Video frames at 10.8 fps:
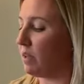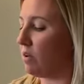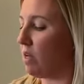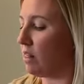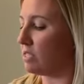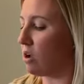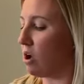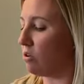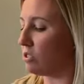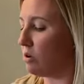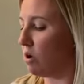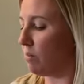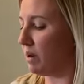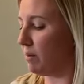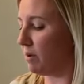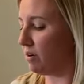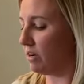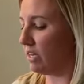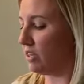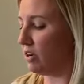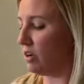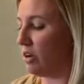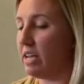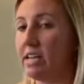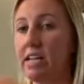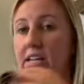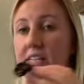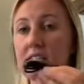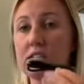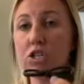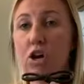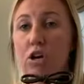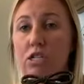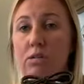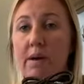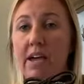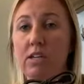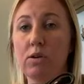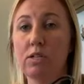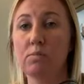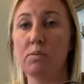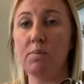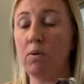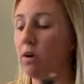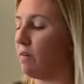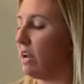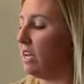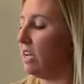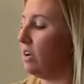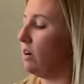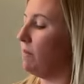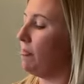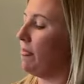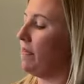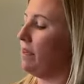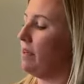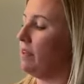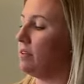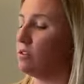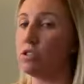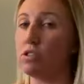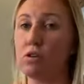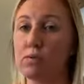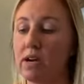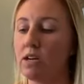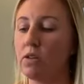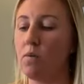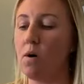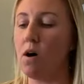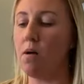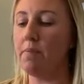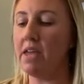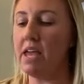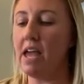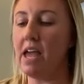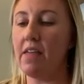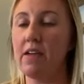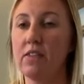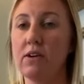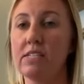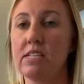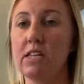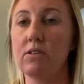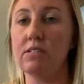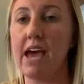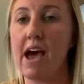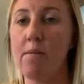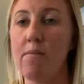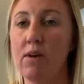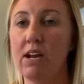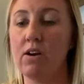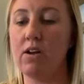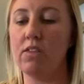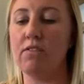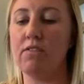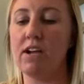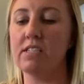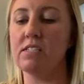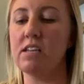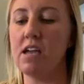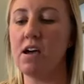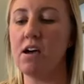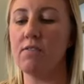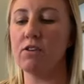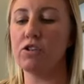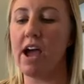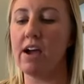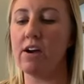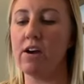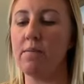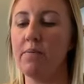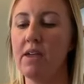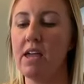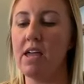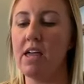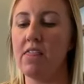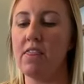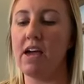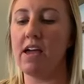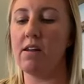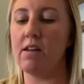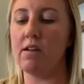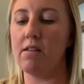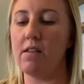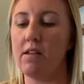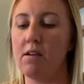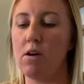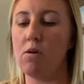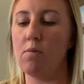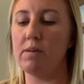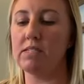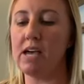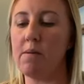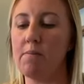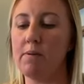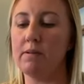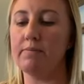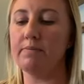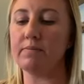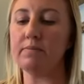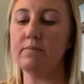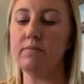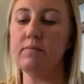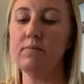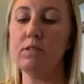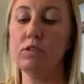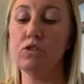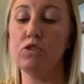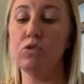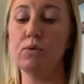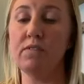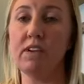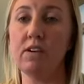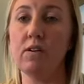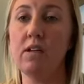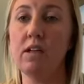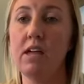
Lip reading: Let's also open up underneath here. It is charged by a USB port right here. Just goes right into the wall. And then there is a little tab right here on the front of your tracker that opens up to reveal